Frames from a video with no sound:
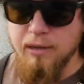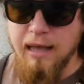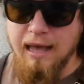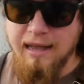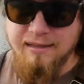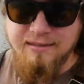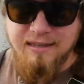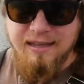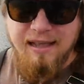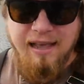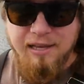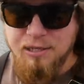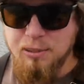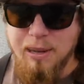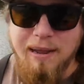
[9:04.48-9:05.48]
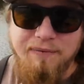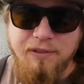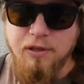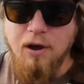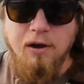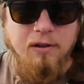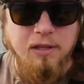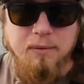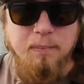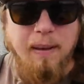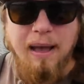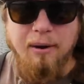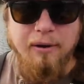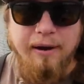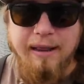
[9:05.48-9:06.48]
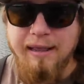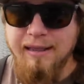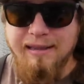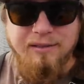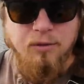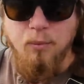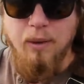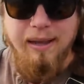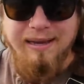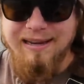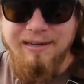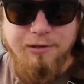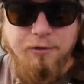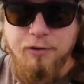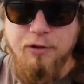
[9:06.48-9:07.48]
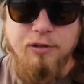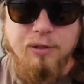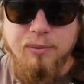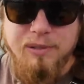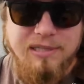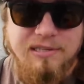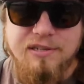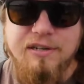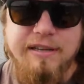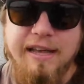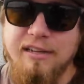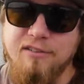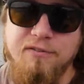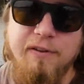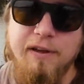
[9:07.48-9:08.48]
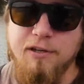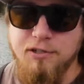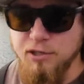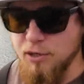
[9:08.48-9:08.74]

of guys and you have the garlic power egg in the white and you're the only one that's gonna catch fish.